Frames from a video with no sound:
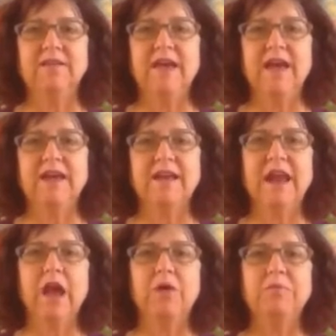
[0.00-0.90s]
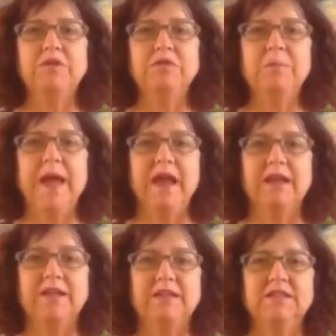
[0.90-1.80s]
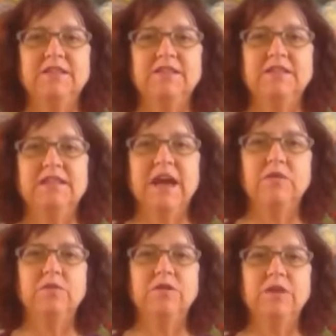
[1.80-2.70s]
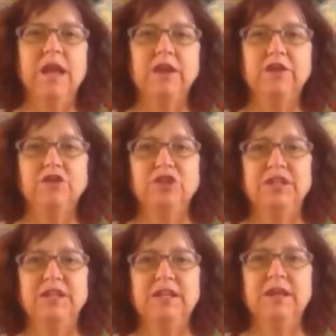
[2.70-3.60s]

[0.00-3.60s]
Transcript: that can help to balance the downward energy